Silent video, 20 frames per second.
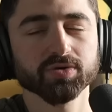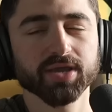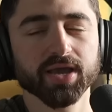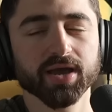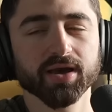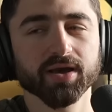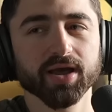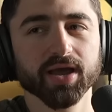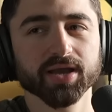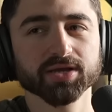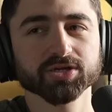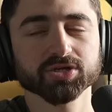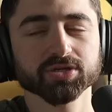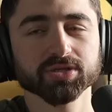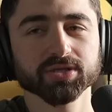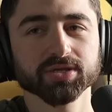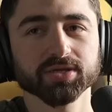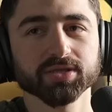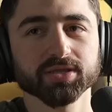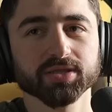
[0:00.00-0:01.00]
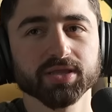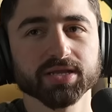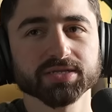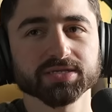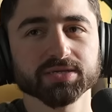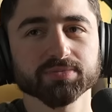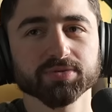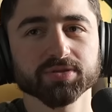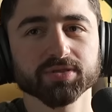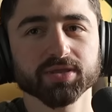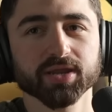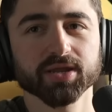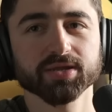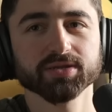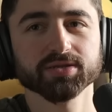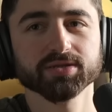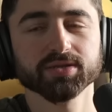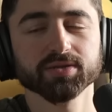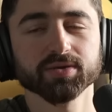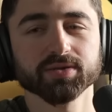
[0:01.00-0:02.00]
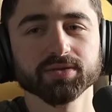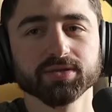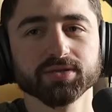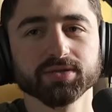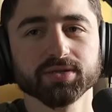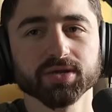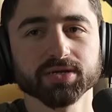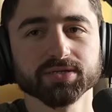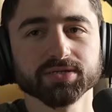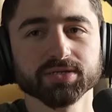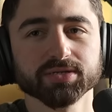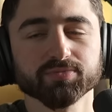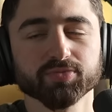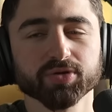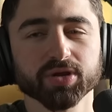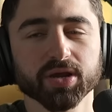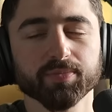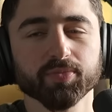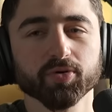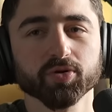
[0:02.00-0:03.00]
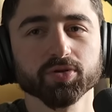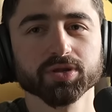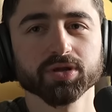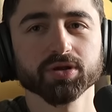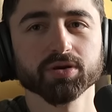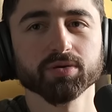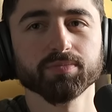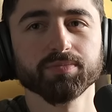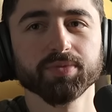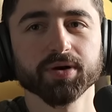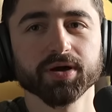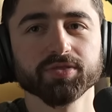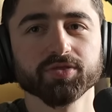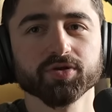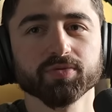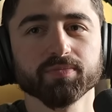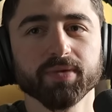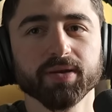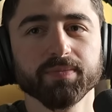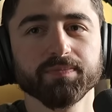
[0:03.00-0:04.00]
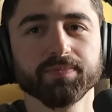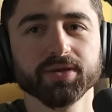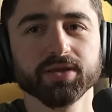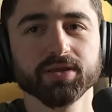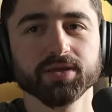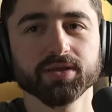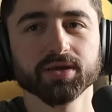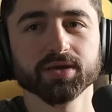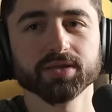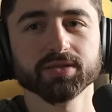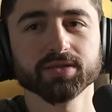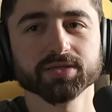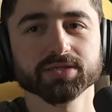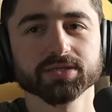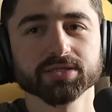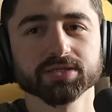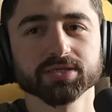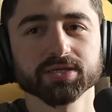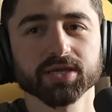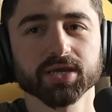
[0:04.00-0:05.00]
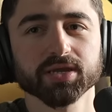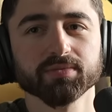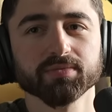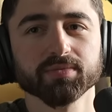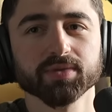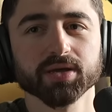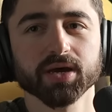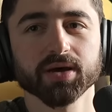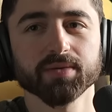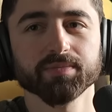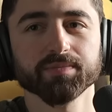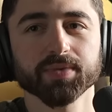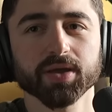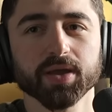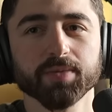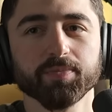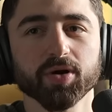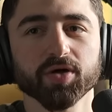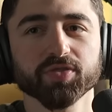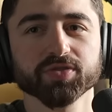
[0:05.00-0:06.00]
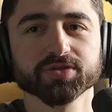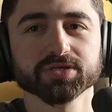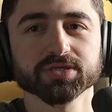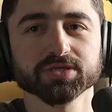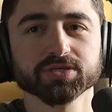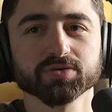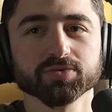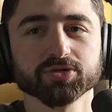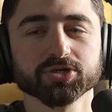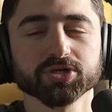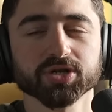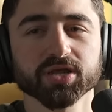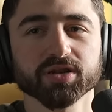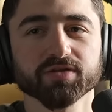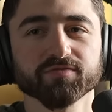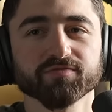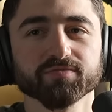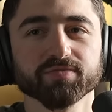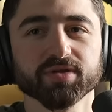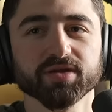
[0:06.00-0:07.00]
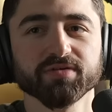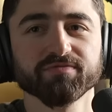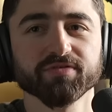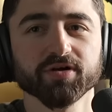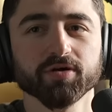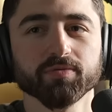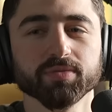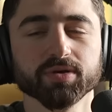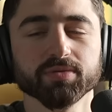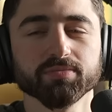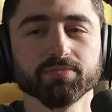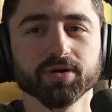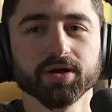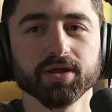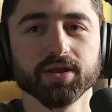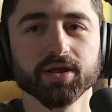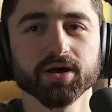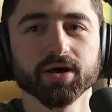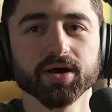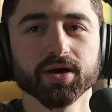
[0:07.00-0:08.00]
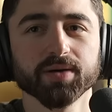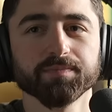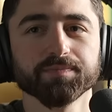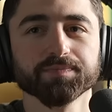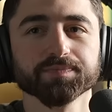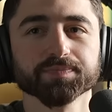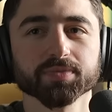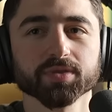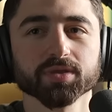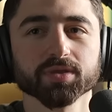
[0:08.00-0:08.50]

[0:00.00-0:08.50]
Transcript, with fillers: yeah, actually, that's something that I I didn't bring up earlier, but there might be, and this is again um, hypothesis originating from Dave Feldman, but. Um,